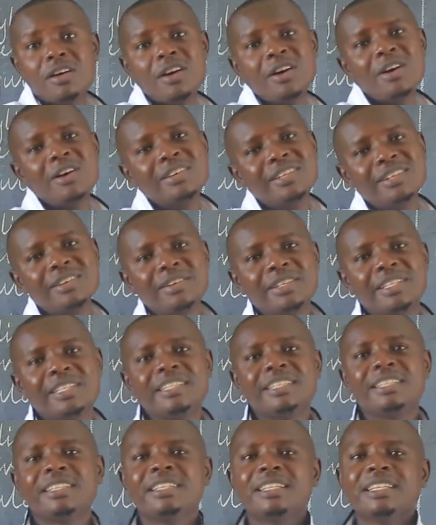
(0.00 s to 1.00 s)
or
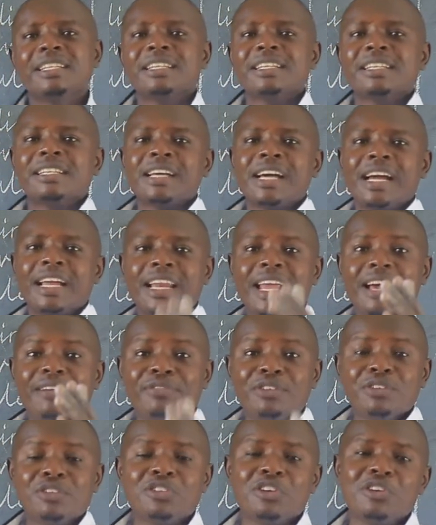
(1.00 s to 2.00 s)
not. I
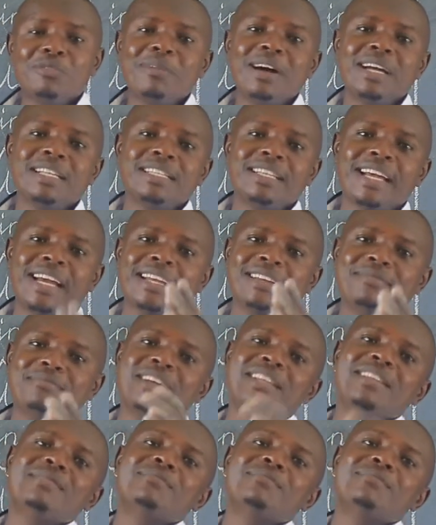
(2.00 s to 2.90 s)
love you so much. I remain